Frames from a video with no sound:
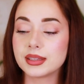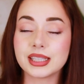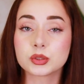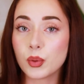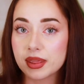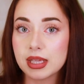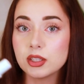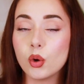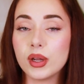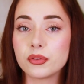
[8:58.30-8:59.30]
That's one
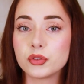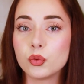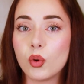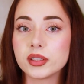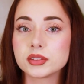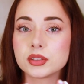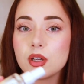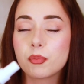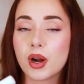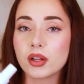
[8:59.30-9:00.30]
thing though. If you want
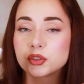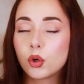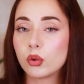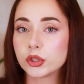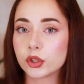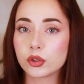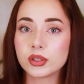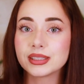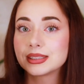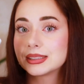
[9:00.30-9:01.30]
a product to hold a
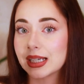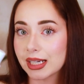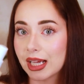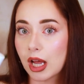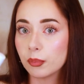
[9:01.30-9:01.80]
curl, this is not going to